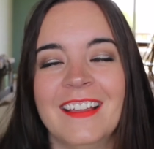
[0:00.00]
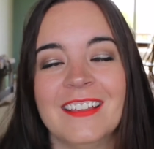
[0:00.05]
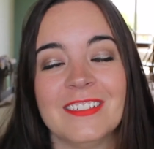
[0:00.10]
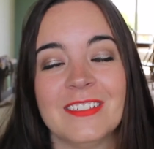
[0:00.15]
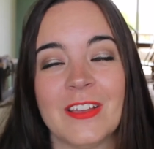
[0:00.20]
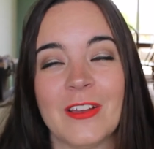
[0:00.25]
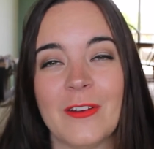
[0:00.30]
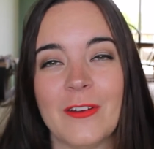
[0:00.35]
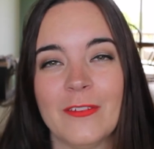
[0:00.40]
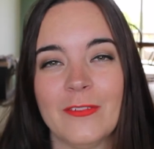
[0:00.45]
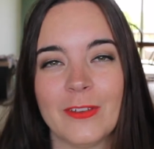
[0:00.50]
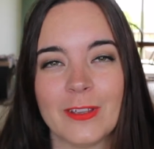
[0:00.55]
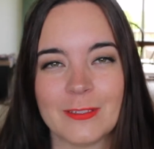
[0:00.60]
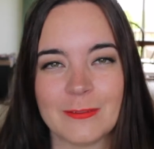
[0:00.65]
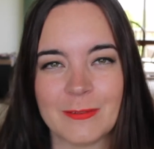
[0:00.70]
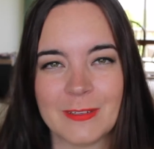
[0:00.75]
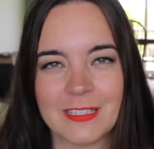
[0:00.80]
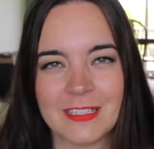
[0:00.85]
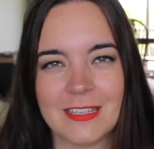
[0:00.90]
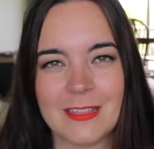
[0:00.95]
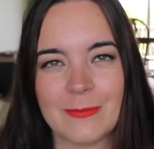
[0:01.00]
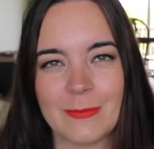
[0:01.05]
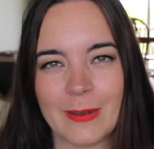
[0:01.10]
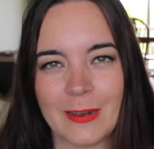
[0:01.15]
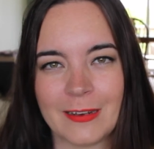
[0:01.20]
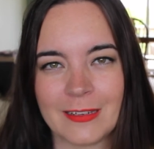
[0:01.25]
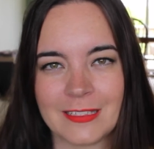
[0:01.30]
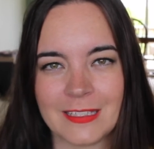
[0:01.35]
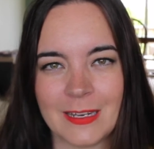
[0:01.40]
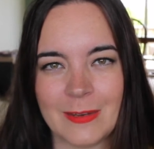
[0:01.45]
So if you guys want to see the
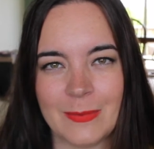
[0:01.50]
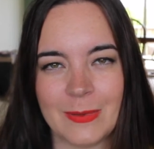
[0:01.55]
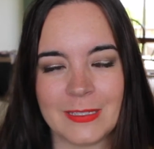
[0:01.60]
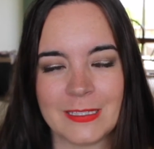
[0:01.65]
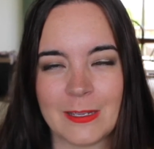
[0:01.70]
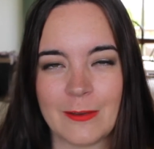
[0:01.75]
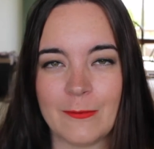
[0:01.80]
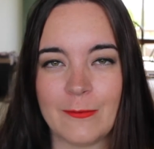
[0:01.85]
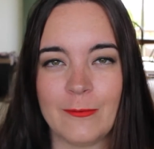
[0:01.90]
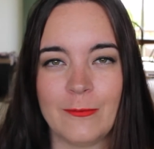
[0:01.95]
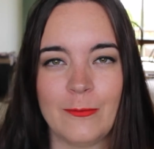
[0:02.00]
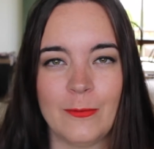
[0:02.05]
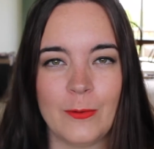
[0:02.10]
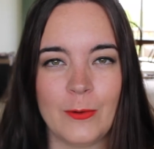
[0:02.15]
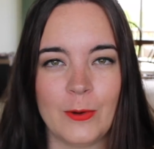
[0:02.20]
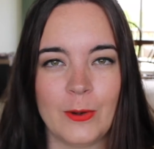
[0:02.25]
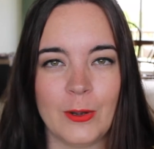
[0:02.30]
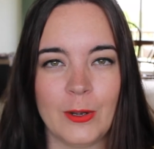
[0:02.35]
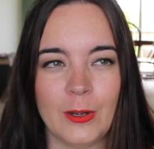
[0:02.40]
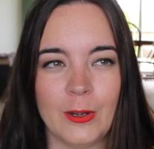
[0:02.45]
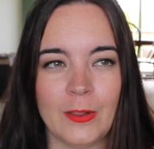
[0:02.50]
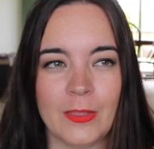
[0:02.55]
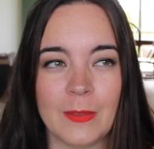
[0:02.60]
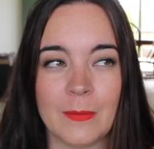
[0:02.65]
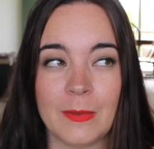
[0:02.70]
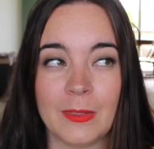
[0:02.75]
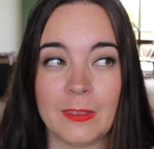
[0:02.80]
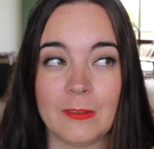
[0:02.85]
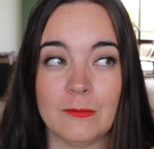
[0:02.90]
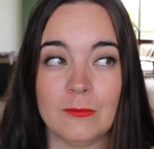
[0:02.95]
products that I picked out for the
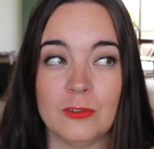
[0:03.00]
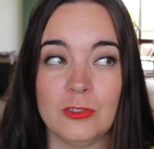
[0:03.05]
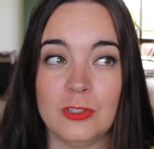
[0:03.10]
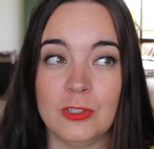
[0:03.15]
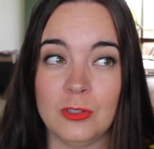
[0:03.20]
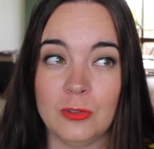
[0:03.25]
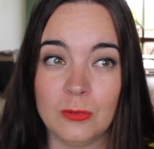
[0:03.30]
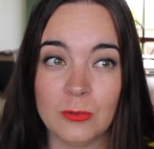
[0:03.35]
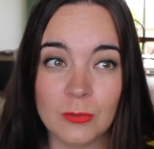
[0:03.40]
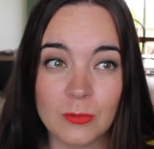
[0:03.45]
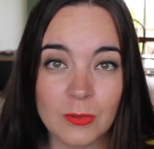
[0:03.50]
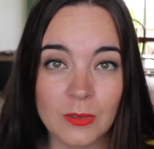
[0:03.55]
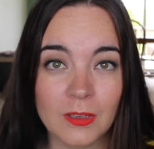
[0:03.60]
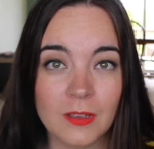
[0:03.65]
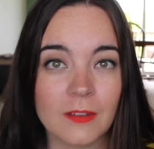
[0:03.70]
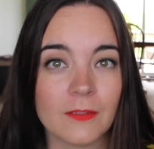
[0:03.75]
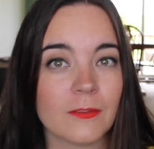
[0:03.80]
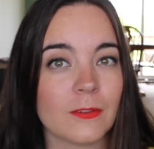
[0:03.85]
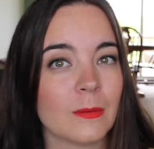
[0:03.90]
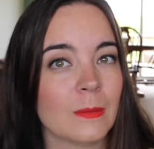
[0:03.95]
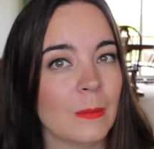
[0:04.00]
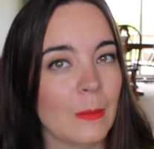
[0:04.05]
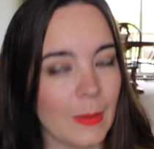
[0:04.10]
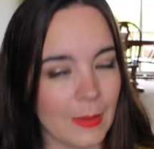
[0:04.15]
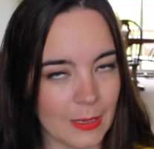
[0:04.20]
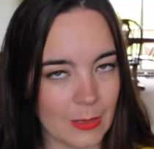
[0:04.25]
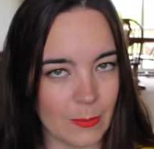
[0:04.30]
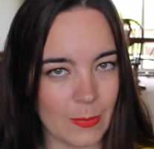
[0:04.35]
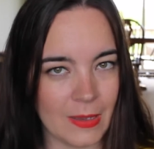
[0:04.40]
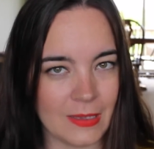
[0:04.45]
month of June for my
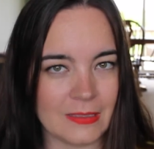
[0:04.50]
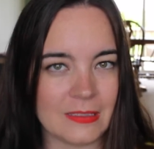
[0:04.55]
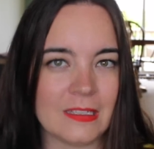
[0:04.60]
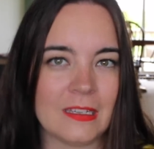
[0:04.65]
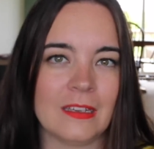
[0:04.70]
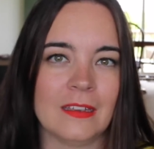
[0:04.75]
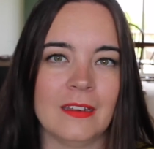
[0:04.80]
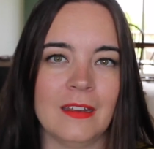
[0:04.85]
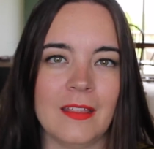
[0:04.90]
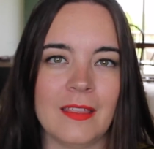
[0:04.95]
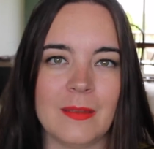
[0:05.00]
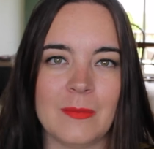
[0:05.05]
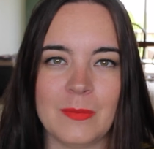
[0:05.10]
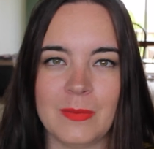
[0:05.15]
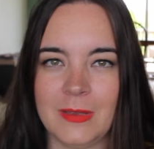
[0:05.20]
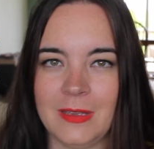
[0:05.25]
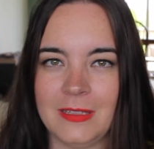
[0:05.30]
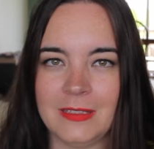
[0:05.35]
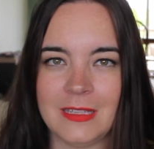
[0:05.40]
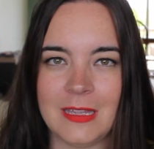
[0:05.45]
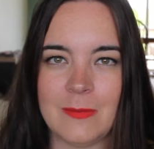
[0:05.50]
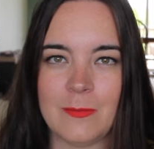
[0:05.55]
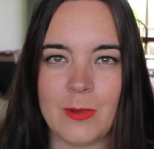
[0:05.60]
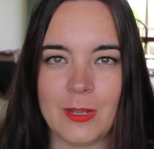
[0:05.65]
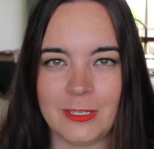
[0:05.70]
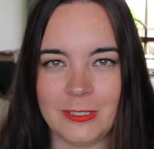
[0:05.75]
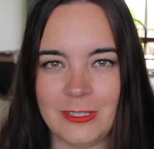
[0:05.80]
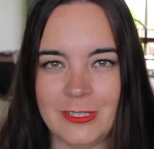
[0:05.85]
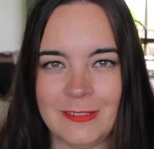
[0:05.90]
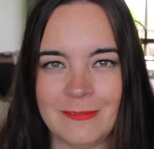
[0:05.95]
makeup basket, then please keep
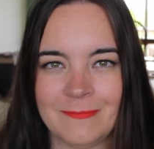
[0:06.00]
watching.